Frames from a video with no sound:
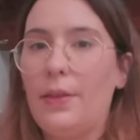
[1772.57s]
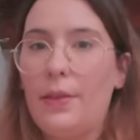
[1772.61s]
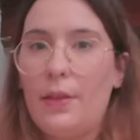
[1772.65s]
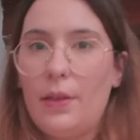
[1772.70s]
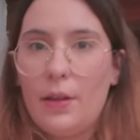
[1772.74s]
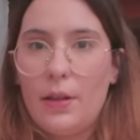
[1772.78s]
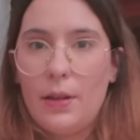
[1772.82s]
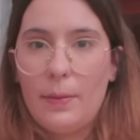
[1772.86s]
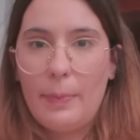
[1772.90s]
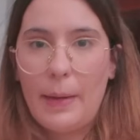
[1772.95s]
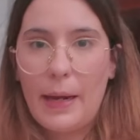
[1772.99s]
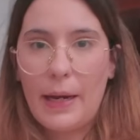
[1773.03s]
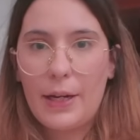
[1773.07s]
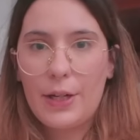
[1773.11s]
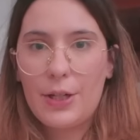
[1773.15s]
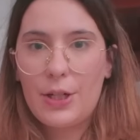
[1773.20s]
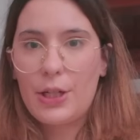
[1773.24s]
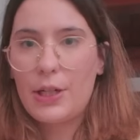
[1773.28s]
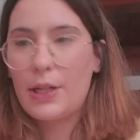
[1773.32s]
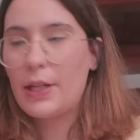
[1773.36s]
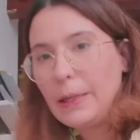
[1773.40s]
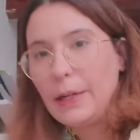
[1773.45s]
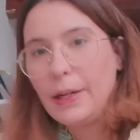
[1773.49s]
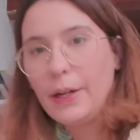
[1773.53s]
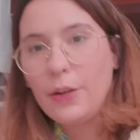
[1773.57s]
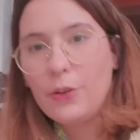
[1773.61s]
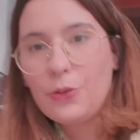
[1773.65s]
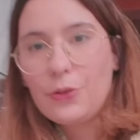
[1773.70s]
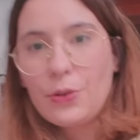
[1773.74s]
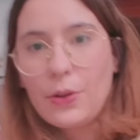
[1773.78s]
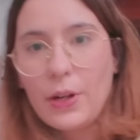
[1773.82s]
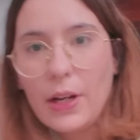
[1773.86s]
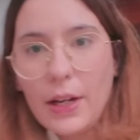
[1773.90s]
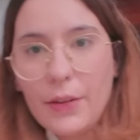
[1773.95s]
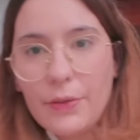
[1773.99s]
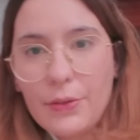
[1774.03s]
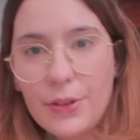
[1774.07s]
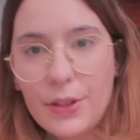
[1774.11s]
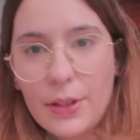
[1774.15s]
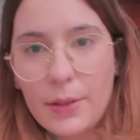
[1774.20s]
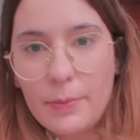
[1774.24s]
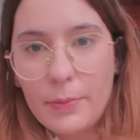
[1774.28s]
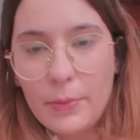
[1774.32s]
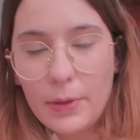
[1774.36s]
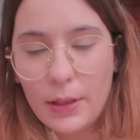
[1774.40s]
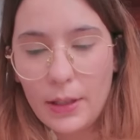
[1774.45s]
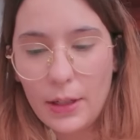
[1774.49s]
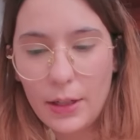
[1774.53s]
the packaging, but I also have
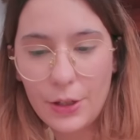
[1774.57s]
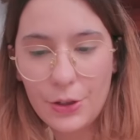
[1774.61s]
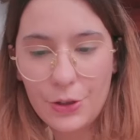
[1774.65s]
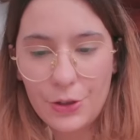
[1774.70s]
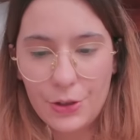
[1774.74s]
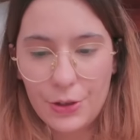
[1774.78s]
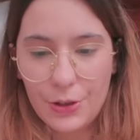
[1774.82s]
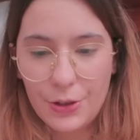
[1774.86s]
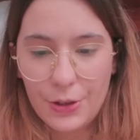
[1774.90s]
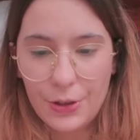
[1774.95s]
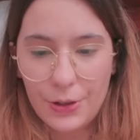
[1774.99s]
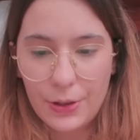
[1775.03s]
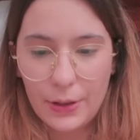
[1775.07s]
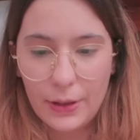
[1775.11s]
some larger